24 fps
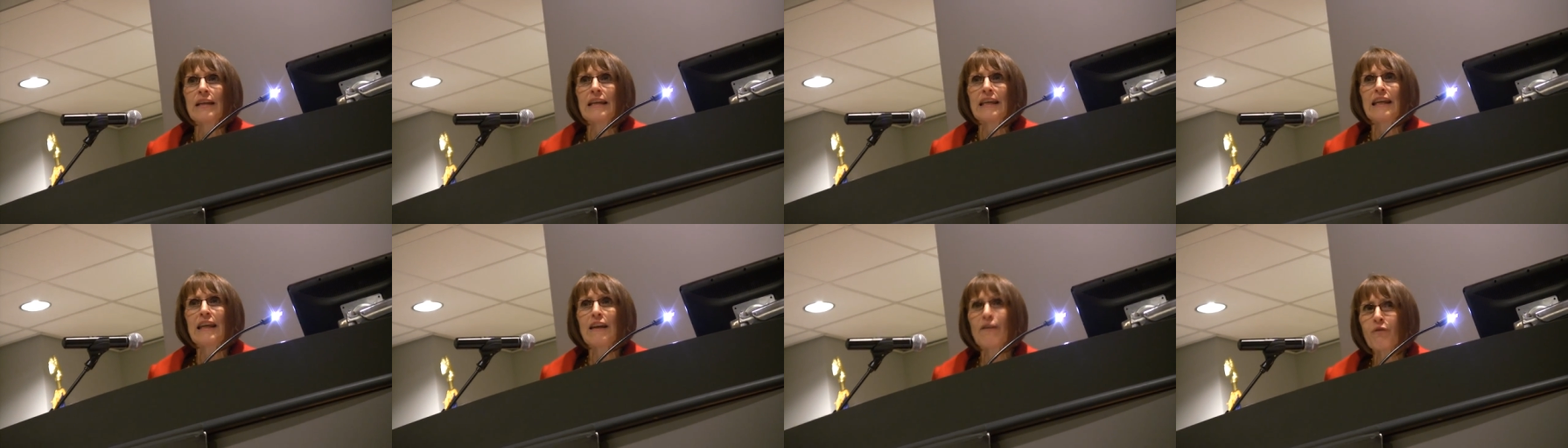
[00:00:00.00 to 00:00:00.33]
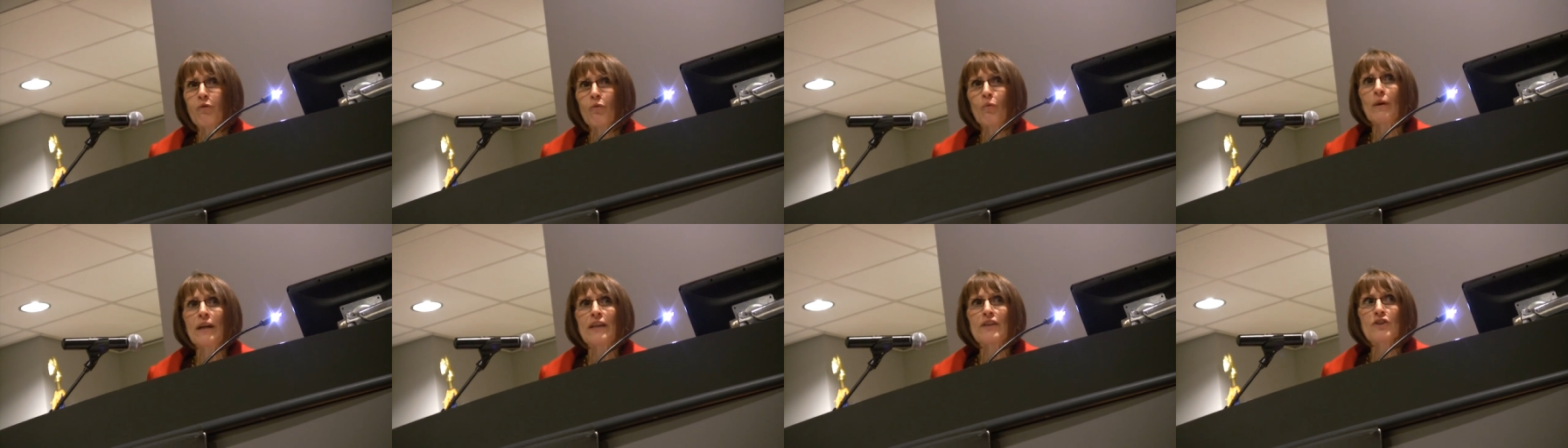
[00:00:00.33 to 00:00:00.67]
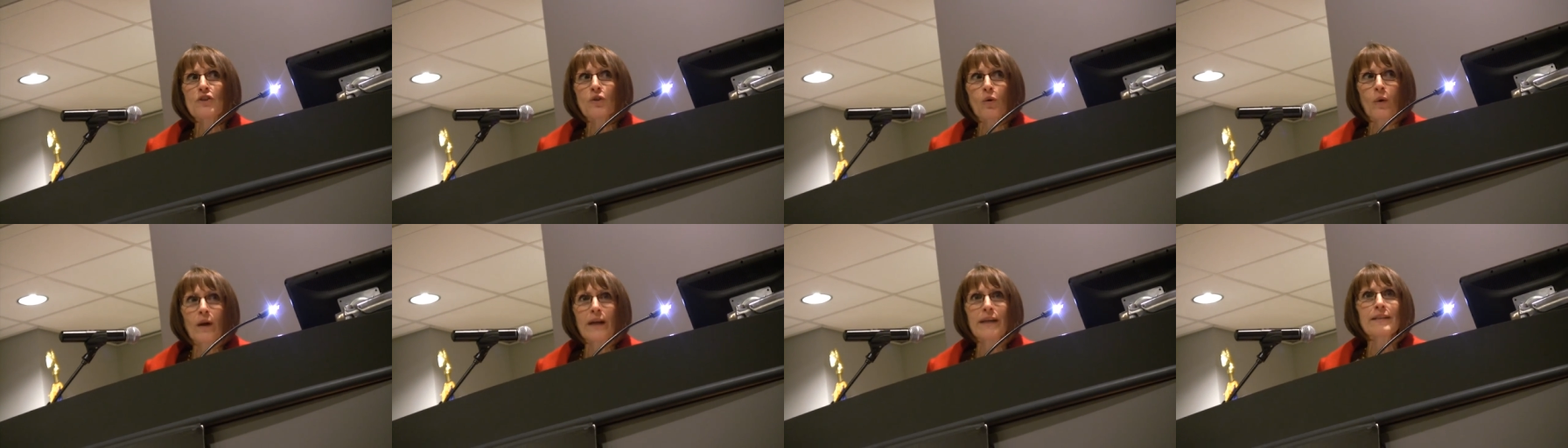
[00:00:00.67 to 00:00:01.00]
if we
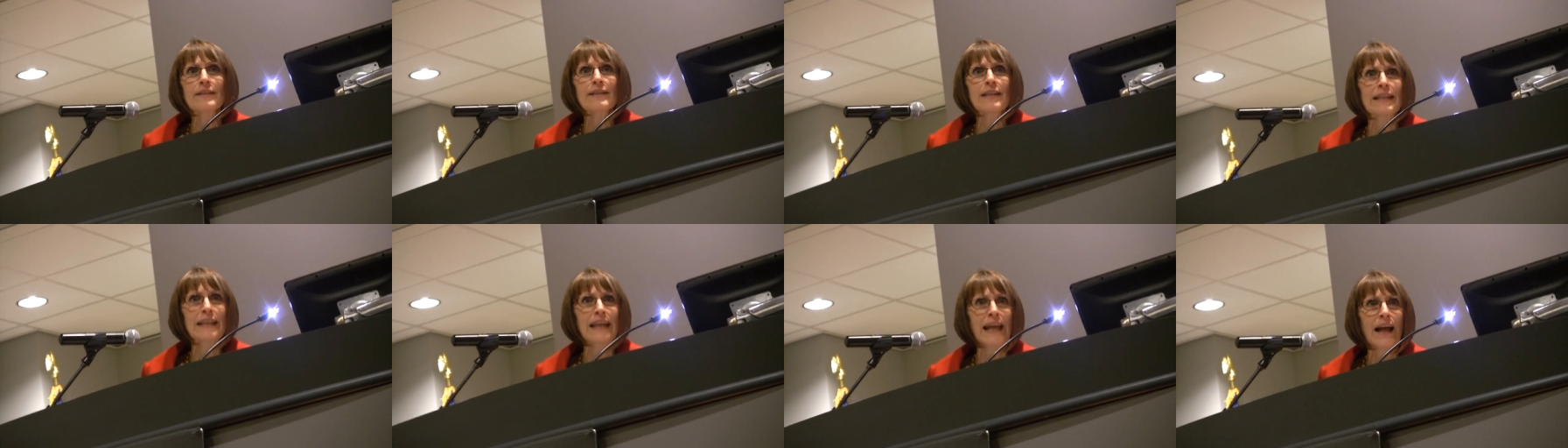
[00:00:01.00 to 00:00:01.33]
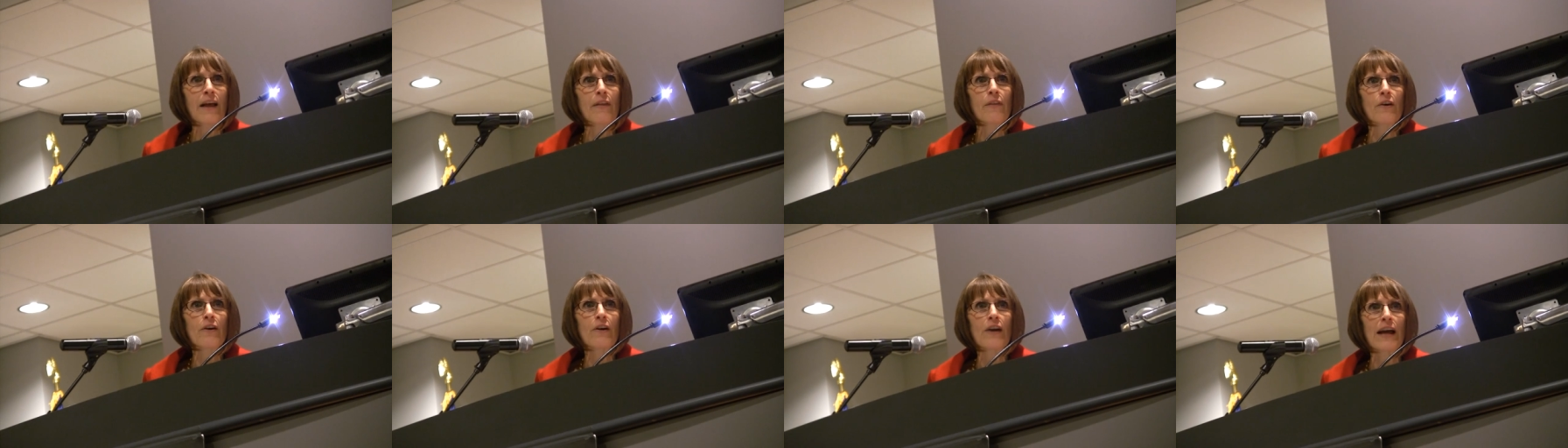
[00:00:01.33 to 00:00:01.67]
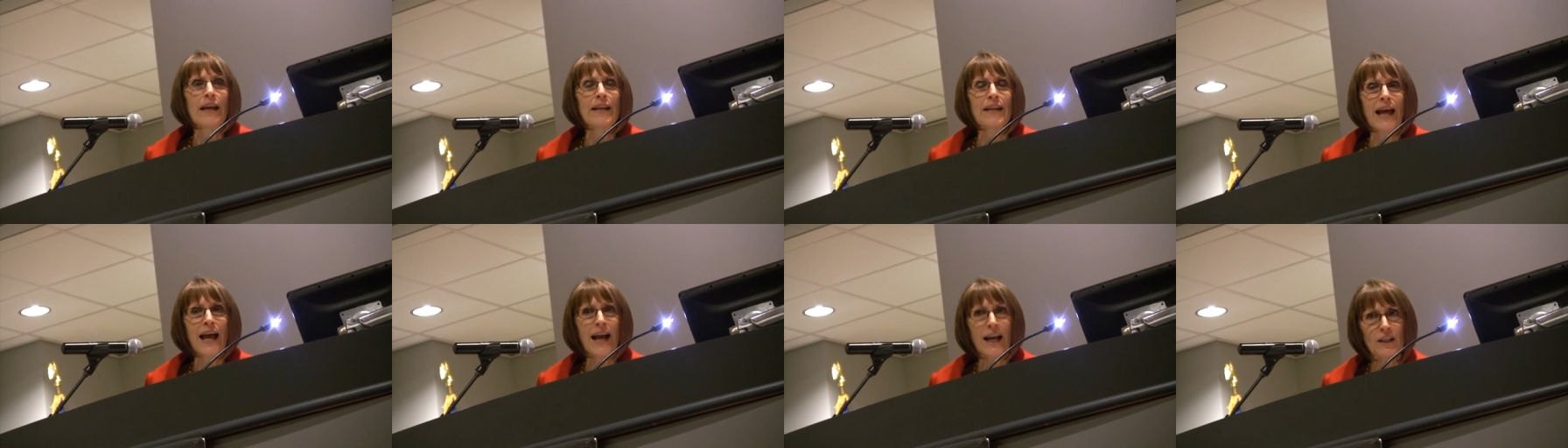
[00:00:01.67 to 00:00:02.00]
join together
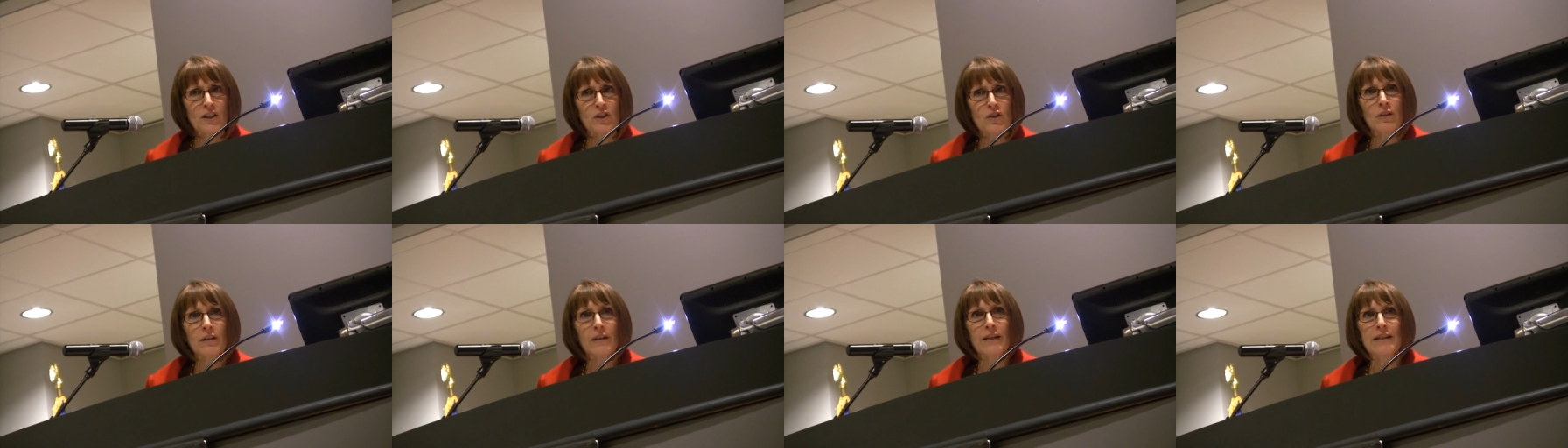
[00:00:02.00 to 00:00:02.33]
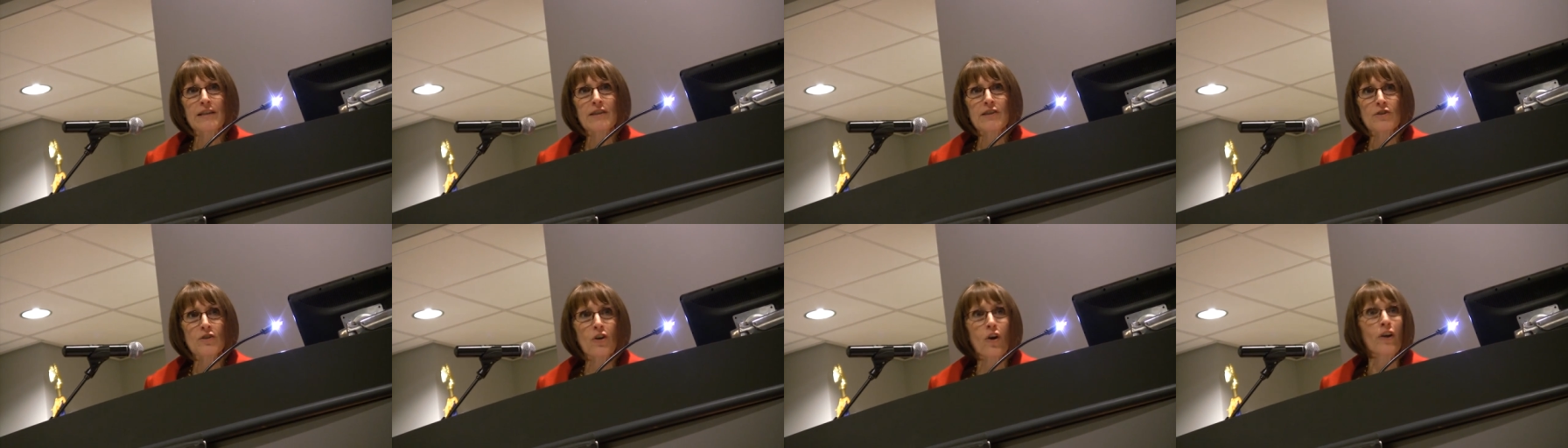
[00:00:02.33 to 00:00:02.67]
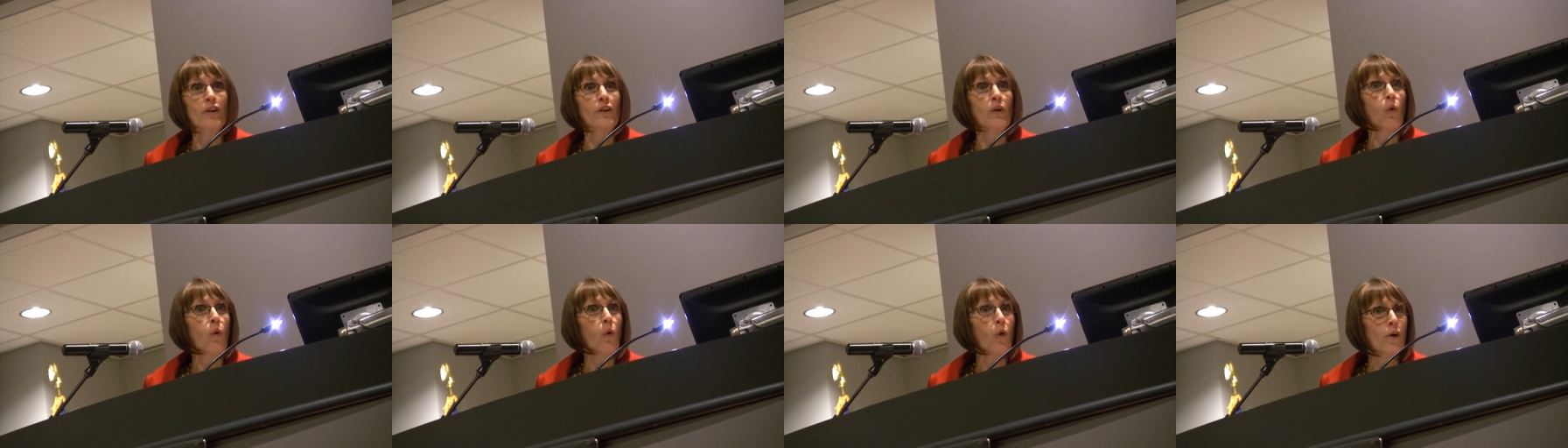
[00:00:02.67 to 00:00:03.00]
and actually
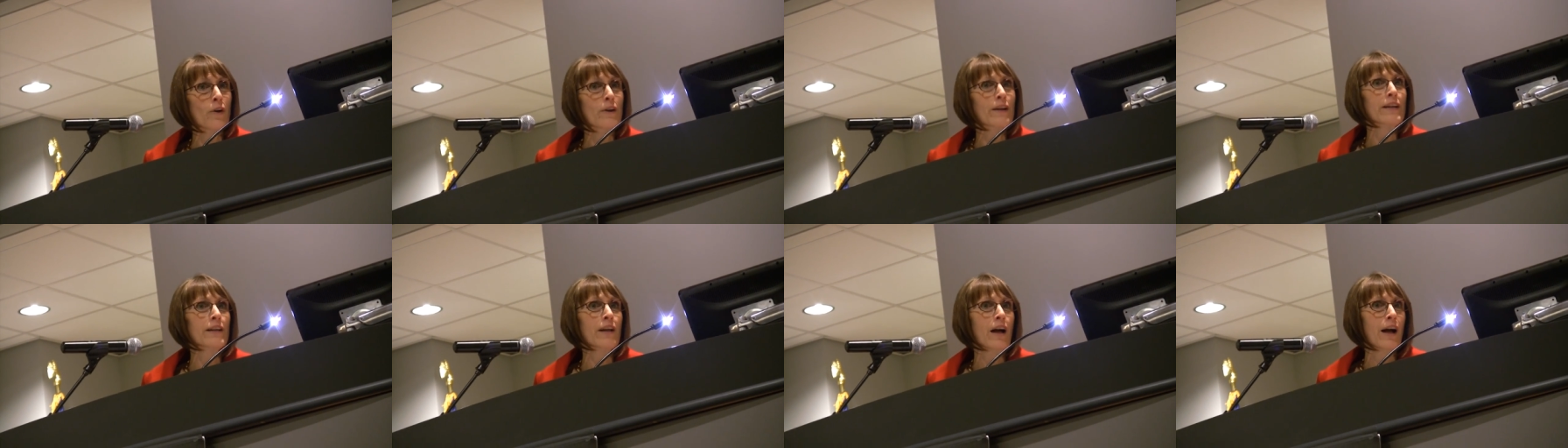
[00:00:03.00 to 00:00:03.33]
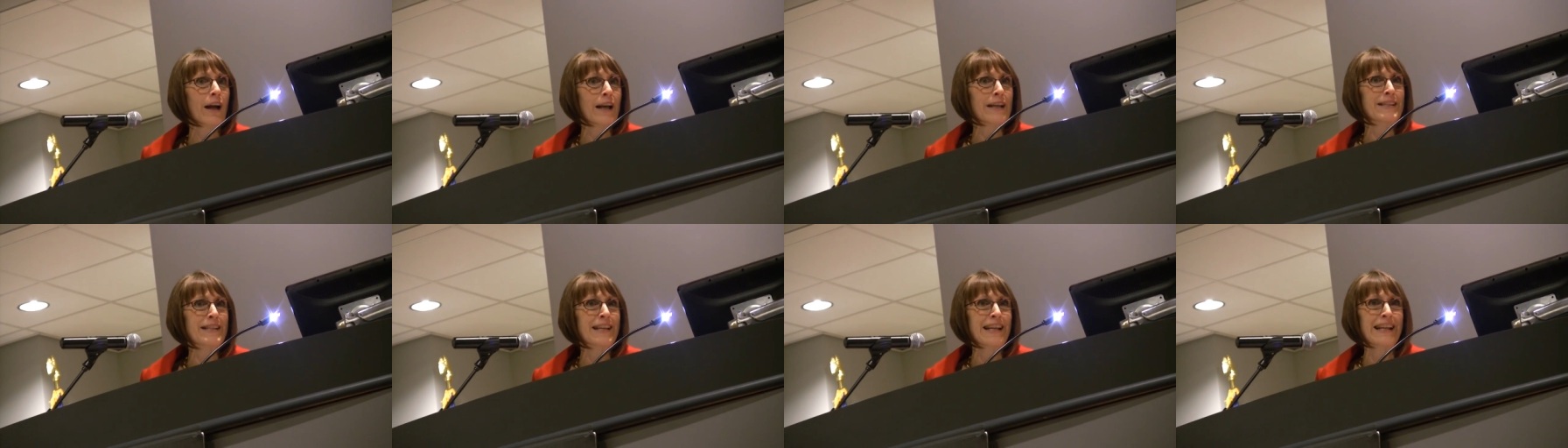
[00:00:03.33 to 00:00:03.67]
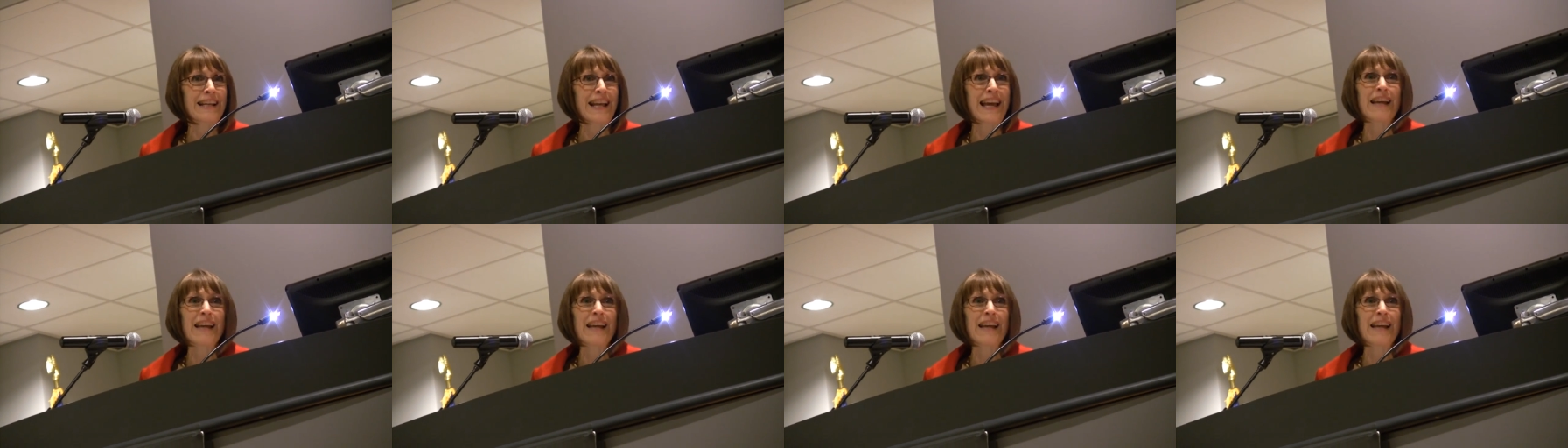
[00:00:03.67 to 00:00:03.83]
start organizing,